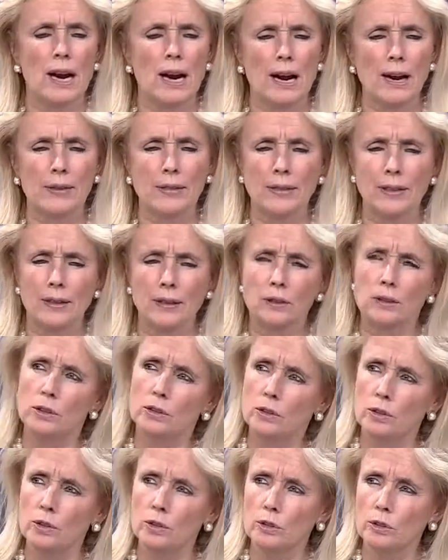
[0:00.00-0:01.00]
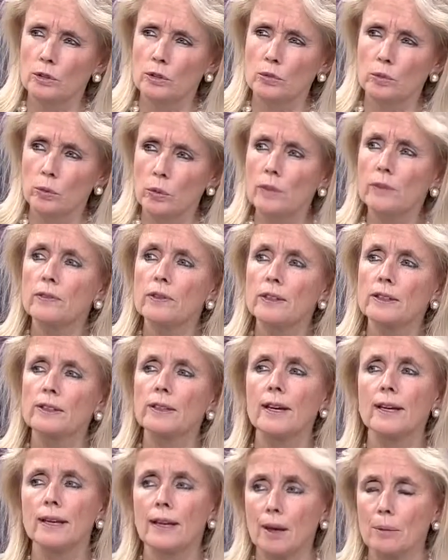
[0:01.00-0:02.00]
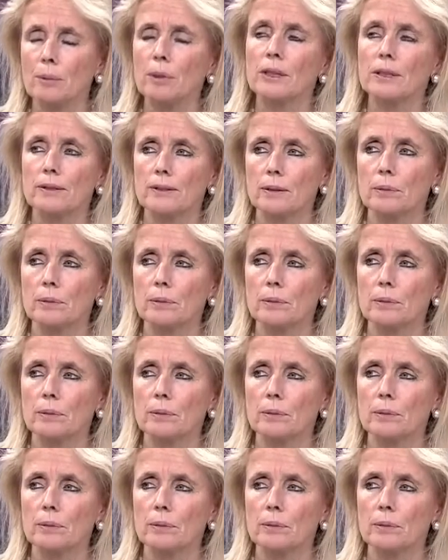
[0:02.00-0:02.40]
I think that there's one of the dynamics